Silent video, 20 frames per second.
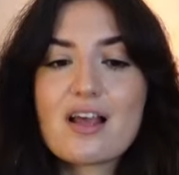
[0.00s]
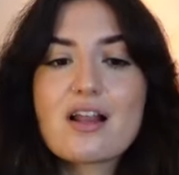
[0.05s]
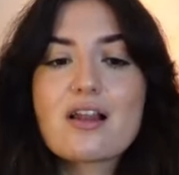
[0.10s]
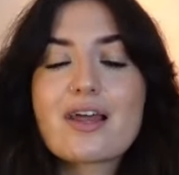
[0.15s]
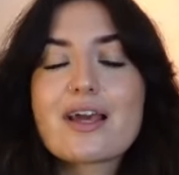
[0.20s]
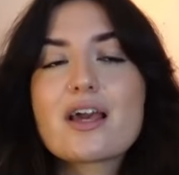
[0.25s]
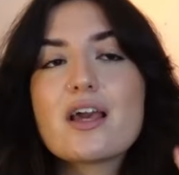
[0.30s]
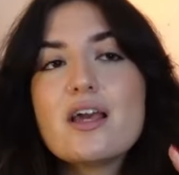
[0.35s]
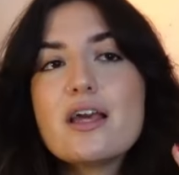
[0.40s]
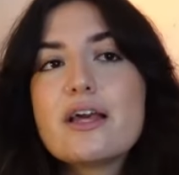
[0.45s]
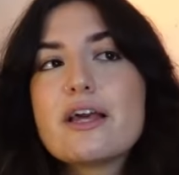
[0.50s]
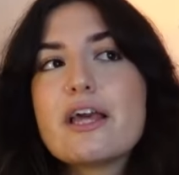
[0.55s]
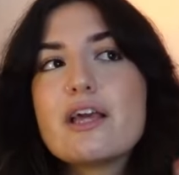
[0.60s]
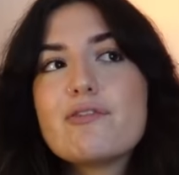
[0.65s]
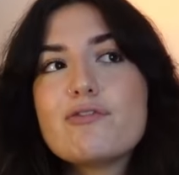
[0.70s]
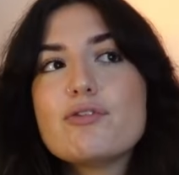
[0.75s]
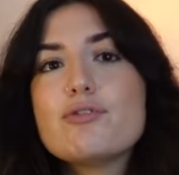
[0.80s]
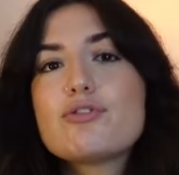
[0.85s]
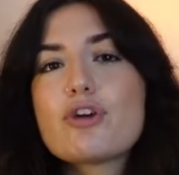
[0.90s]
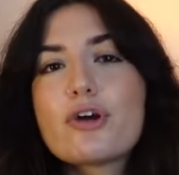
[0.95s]
If, like,
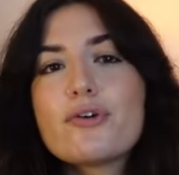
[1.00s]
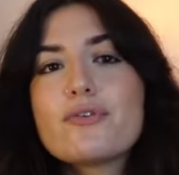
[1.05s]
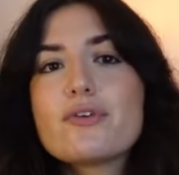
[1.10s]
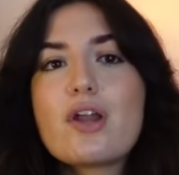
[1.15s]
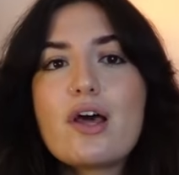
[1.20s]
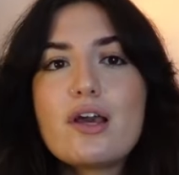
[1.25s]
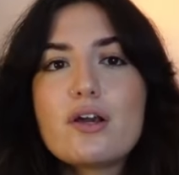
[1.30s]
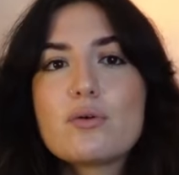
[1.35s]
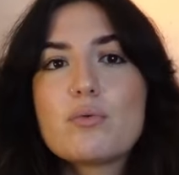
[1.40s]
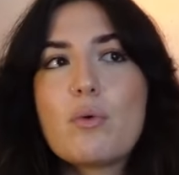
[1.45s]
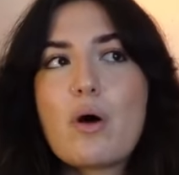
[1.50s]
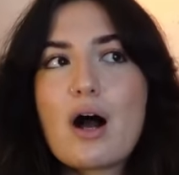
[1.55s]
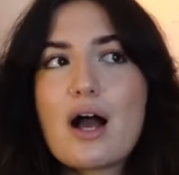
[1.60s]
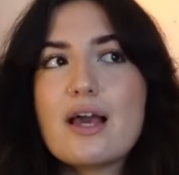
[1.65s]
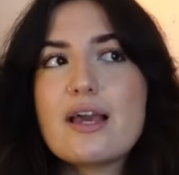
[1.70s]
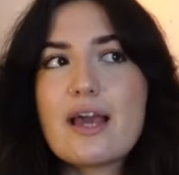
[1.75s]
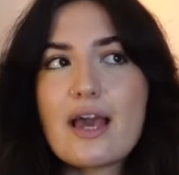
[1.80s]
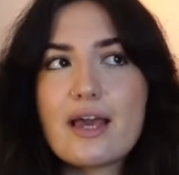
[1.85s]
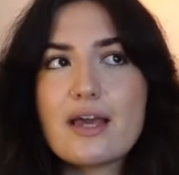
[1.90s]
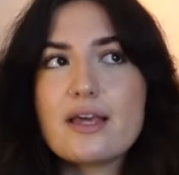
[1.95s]
if you don't like
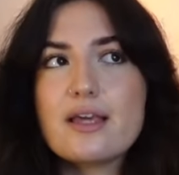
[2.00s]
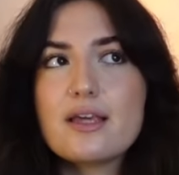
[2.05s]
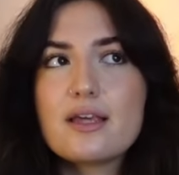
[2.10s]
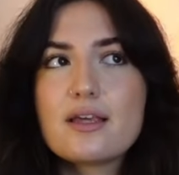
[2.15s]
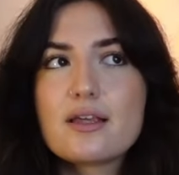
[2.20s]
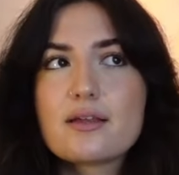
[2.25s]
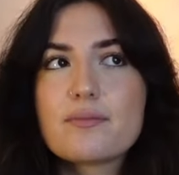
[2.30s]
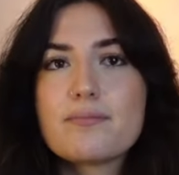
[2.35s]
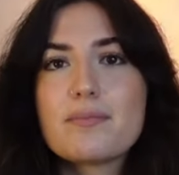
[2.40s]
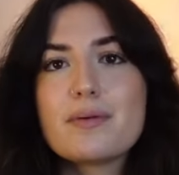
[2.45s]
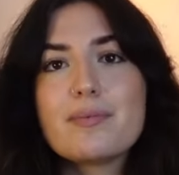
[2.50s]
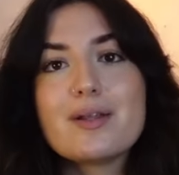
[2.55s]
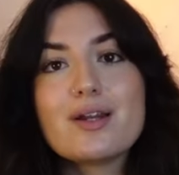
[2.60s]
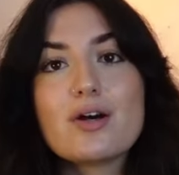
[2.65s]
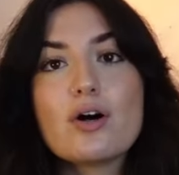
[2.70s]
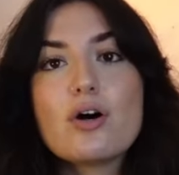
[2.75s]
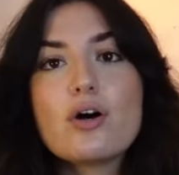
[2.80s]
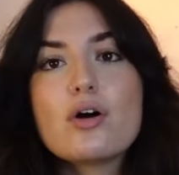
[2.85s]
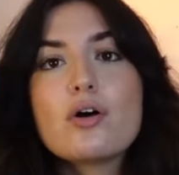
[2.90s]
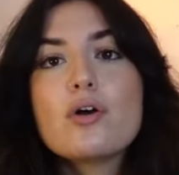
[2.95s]
YA, maybe
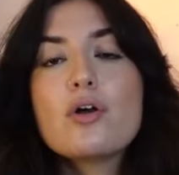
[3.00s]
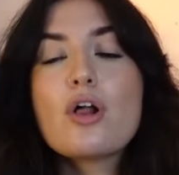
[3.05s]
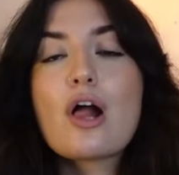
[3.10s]
not.